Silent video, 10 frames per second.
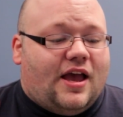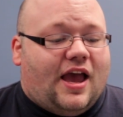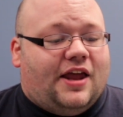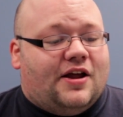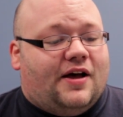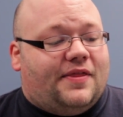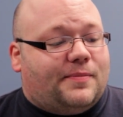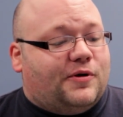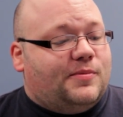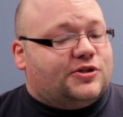And
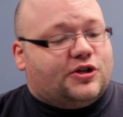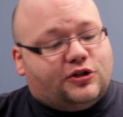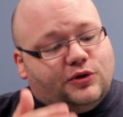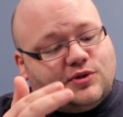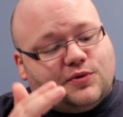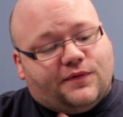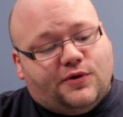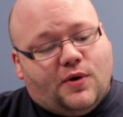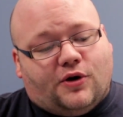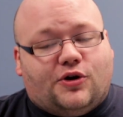that pretty much concludes the
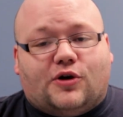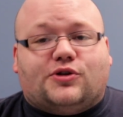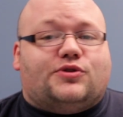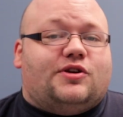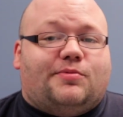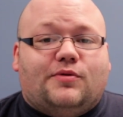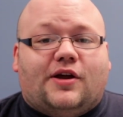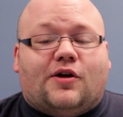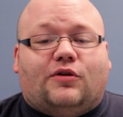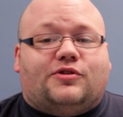review on Naruto
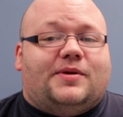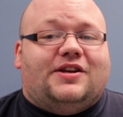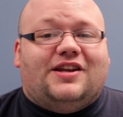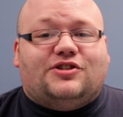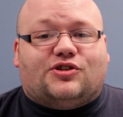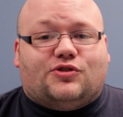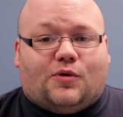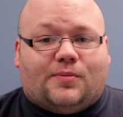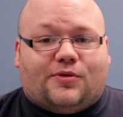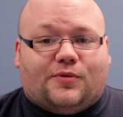Shippuden Ultimate Ninja
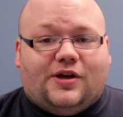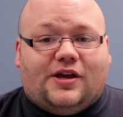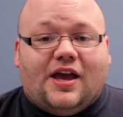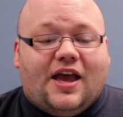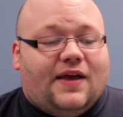Storm 3.